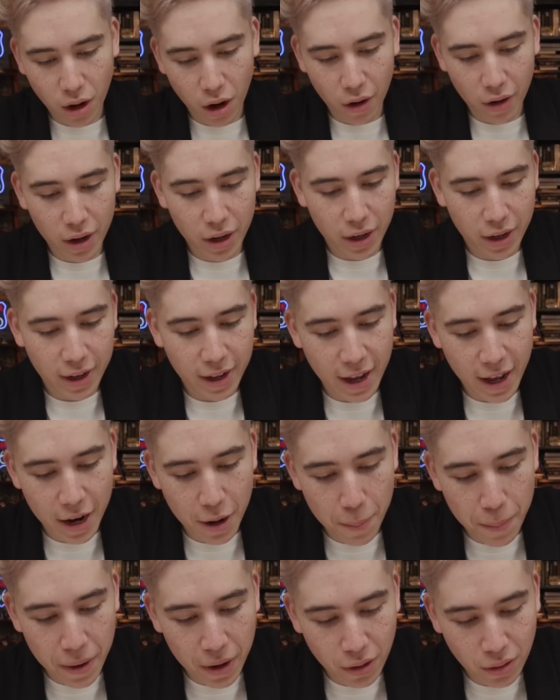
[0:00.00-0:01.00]
All right, and
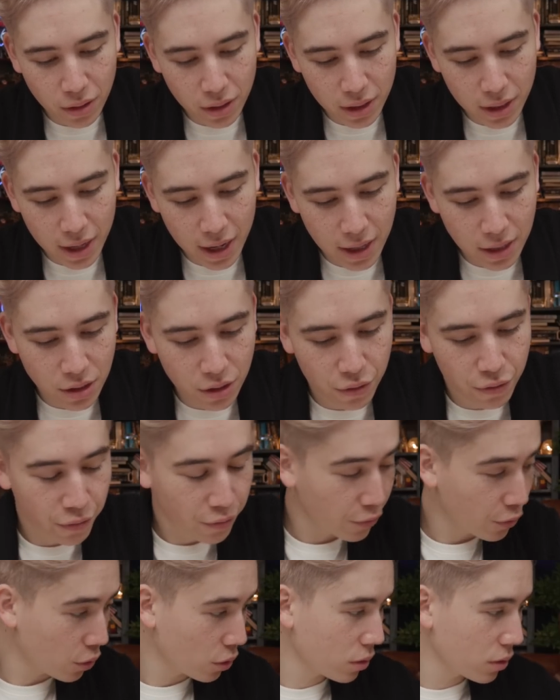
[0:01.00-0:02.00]
apparently it has a
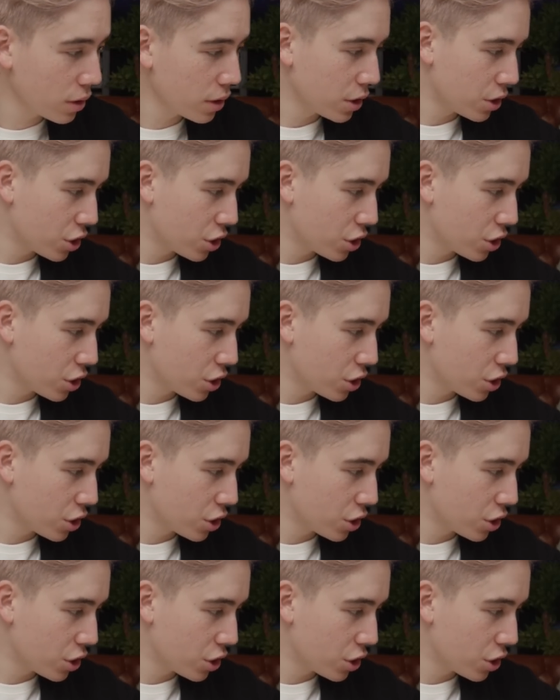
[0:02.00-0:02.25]
fully